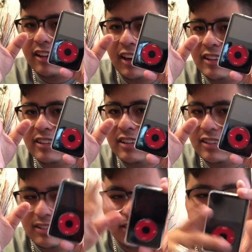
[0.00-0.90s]

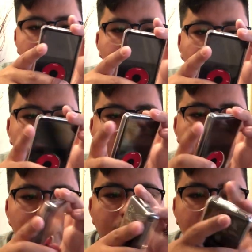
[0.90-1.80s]
classics. Uh,
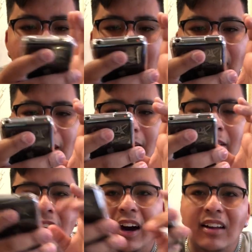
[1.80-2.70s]
this one I got.
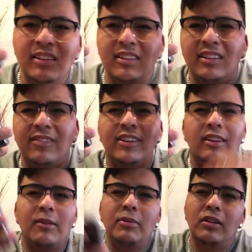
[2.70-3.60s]
I'll leave it
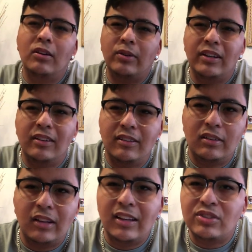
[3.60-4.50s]
down below.
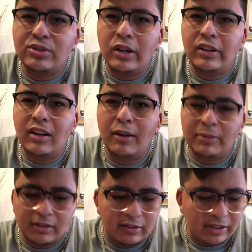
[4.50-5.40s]
It's Electronic
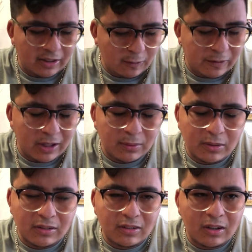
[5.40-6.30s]
Obsolete, if that's
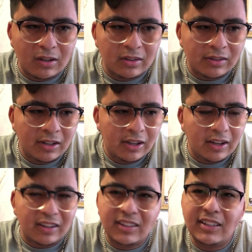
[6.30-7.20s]
what it's called,
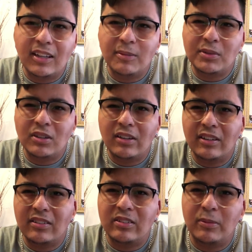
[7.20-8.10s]
Elite
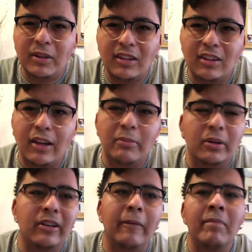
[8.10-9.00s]
Electronics or something like that.
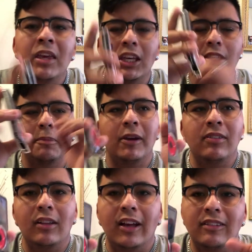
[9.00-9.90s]
But he
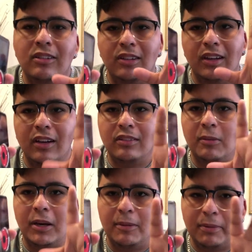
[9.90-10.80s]
specializes in custom
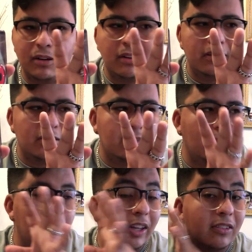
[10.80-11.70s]
iPods,
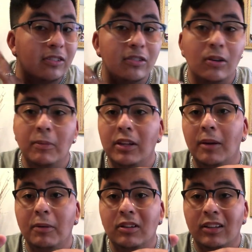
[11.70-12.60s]
so he has so many
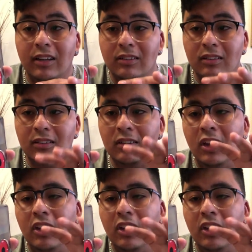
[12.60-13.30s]
iPod classics